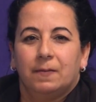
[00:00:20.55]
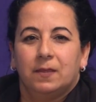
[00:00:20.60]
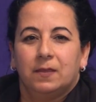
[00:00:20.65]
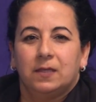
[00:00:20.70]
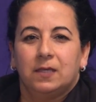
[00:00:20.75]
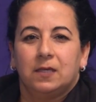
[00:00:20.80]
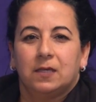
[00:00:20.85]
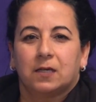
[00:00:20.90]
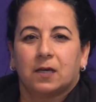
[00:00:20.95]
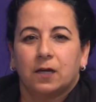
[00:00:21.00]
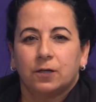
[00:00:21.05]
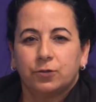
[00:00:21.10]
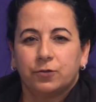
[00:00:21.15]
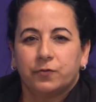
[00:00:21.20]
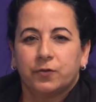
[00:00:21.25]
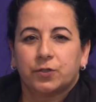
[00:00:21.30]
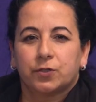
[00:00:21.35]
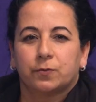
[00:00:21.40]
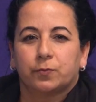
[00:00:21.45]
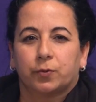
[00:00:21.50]
The
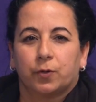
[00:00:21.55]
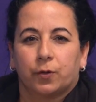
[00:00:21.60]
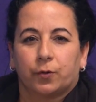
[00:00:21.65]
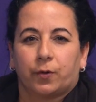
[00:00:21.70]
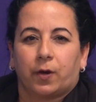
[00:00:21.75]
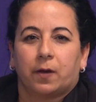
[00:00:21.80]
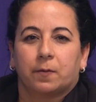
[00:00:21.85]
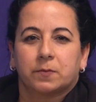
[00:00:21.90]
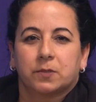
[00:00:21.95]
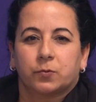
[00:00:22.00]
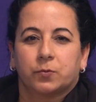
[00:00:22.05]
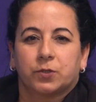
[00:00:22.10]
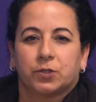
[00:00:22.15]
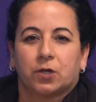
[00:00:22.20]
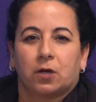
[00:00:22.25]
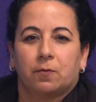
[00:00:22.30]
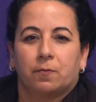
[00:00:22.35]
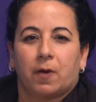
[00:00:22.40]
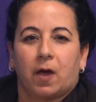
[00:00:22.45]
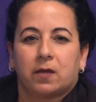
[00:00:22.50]
controversial programs,
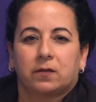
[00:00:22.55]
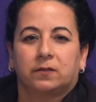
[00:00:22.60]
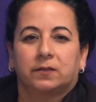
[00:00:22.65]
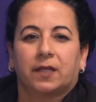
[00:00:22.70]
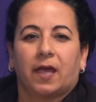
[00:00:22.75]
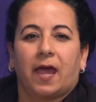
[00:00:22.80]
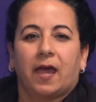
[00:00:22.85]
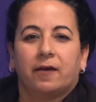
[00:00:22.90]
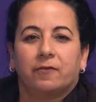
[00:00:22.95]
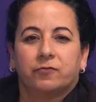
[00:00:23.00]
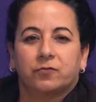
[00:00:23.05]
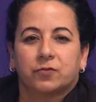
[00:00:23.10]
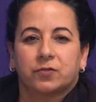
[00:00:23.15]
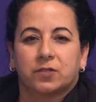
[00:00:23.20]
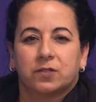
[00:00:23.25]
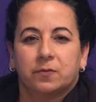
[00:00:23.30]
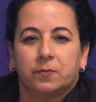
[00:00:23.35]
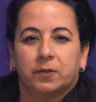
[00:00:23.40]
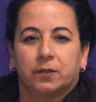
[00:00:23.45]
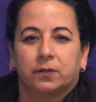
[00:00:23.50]
which are modeled after
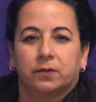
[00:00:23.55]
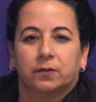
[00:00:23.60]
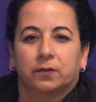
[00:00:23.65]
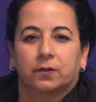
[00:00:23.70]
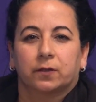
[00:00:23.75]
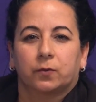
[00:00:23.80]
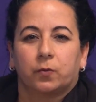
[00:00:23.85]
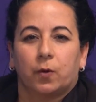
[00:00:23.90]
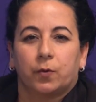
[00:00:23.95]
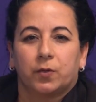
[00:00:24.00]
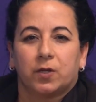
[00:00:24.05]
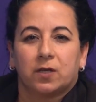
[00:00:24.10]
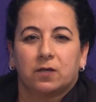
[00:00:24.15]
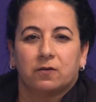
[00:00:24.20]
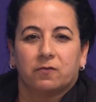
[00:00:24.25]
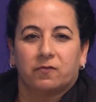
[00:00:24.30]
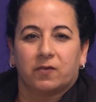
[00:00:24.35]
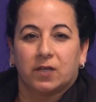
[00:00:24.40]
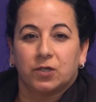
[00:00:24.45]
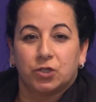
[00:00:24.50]
similar, quote,
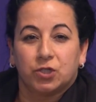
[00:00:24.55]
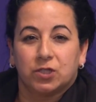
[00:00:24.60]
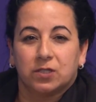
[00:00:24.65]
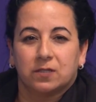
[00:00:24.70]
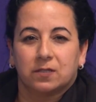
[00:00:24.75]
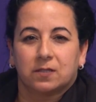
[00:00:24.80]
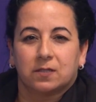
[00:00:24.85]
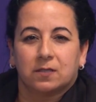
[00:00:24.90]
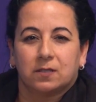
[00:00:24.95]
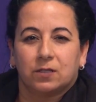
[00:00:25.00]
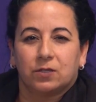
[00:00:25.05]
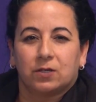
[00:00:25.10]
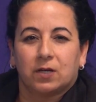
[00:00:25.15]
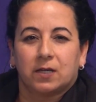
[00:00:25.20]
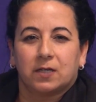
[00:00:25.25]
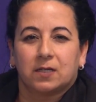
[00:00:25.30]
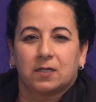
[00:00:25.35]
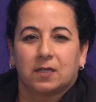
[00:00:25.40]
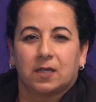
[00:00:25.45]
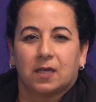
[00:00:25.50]
interventions in the
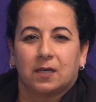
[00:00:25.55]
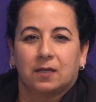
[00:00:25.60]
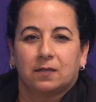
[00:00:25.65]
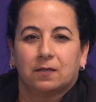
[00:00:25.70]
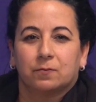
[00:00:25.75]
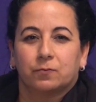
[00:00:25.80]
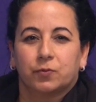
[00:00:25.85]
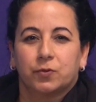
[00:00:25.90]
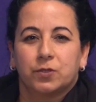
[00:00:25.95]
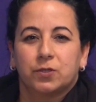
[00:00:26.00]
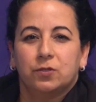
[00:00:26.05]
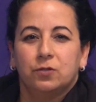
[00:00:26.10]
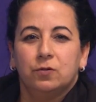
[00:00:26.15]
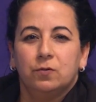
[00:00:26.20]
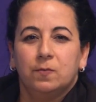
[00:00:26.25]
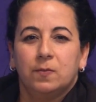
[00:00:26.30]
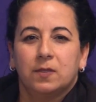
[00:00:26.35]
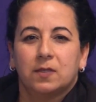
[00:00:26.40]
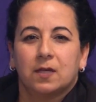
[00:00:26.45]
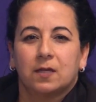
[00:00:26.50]
United Kingdom,
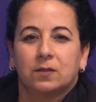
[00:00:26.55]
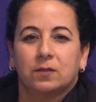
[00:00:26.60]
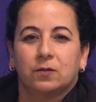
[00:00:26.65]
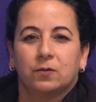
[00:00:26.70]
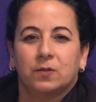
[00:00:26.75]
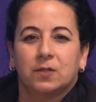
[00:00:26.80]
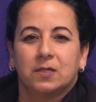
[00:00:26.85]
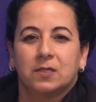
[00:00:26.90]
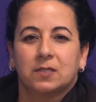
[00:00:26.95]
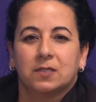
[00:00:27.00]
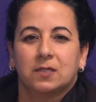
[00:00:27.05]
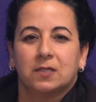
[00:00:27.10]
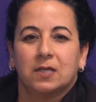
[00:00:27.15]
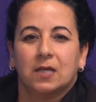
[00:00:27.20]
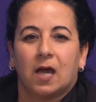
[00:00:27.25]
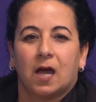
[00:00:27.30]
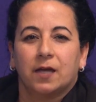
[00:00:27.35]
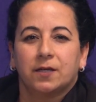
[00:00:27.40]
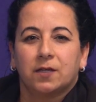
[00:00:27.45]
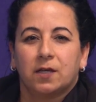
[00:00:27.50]
presume that there is an
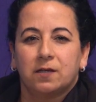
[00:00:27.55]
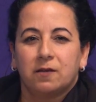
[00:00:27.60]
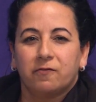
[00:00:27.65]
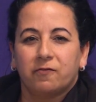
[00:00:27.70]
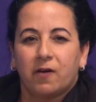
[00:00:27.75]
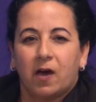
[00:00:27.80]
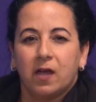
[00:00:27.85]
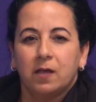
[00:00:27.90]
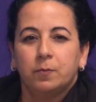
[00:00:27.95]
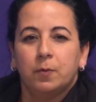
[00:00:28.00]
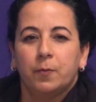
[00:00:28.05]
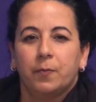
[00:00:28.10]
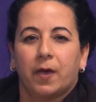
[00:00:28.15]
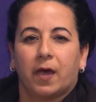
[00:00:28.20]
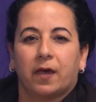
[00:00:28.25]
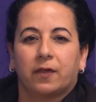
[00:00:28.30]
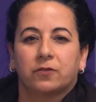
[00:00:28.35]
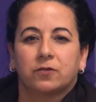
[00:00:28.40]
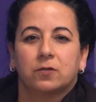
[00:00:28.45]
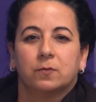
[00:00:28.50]
identifiable
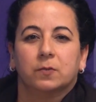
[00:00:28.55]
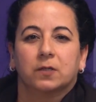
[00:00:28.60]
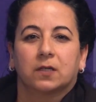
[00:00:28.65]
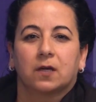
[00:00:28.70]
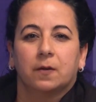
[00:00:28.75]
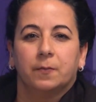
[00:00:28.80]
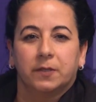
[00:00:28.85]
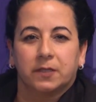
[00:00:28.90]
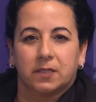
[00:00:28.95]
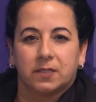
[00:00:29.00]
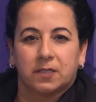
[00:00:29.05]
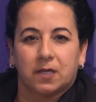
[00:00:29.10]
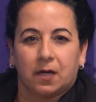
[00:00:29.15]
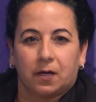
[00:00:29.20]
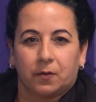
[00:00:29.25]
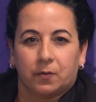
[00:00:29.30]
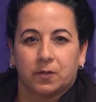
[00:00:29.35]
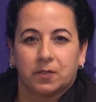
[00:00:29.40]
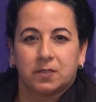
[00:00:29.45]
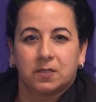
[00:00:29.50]
path to becoming a
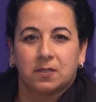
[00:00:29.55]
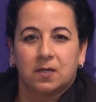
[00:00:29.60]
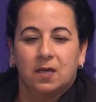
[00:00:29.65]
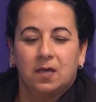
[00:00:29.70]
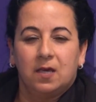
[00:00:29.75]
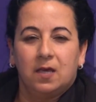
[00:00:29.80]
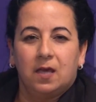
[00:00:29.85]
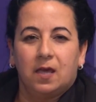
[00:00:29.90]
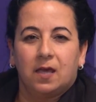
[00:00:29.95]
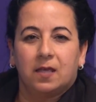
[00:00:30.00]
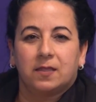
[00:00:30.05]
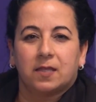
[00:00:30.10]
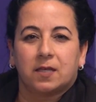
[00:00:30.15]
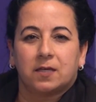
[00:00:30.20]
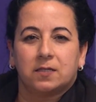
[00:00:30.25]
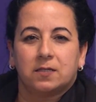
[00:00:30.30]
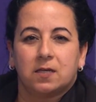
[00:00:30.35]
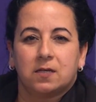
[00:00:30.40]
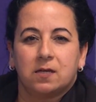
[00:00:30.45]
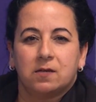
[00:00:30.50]
terrorist and
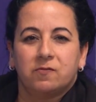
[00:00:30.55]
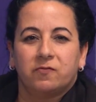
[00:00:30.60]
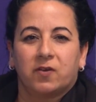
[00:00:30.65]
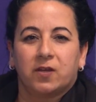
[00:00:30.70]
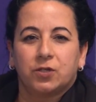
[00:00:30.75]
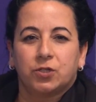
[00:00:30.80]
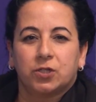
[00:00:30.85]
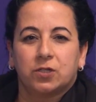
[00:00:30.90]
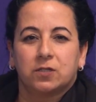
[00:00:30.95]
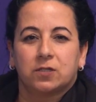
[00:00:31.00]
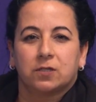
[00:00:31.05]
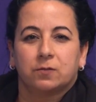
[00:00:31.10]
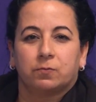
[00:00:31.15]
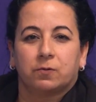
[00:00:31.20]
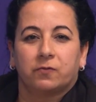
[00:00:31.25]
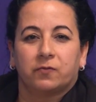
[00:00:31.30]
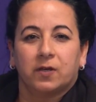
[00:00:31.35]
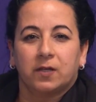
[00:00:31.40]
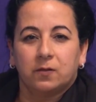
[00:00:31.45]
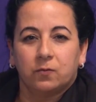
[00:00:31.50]
that an intervention to
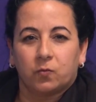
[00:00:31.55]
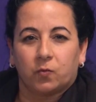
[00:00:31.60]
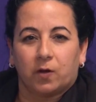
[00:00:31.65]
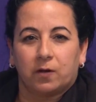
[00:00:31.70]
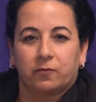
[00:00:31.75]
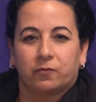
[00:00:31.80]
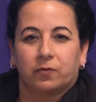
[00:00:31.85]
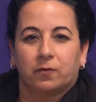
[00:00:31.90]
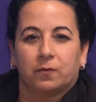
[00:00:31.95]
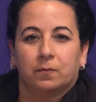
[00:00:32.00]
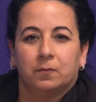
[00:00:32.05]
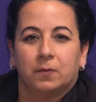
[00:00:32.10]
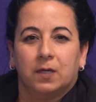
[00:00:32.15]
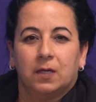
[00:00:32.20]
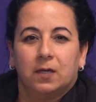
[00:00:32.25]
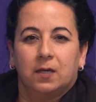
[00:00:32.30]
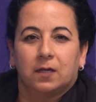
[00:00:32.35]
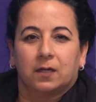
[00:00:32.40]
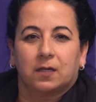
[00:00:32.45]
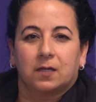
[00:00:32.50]
prevent one from
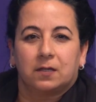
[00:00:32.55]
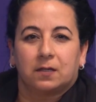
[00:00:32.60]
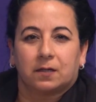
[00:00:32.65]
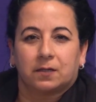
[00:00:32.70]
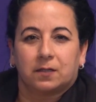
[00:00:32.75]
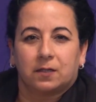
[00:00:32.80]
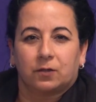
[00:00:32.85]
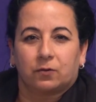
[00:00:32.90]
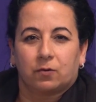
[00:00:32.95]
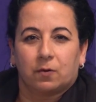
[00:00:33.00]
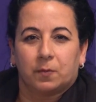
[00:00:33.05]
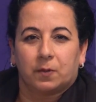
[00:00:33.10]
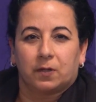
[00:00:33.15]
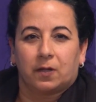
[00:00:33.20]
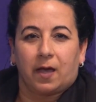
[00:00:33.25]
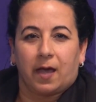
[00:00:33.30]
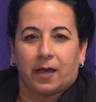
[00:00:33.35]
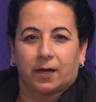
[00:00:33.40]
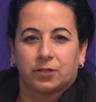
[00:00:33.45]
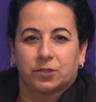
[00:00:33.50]
conducting
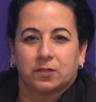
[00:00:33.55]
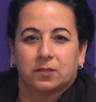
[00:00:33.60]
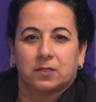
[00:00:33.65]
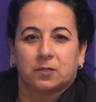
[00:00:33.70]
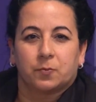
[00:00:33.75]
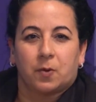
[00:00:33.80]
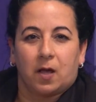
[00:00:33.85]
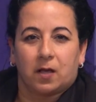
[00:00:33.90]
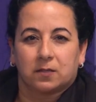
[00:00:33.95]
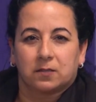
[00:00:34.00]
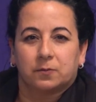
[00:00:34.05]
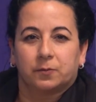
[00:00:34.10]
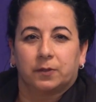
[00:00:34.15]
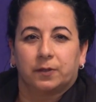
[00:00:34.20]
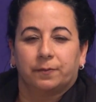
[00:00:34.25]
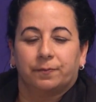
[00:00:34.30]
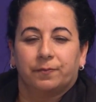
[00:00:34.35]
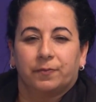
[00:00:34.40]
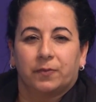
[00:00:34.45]
criminal action is possible.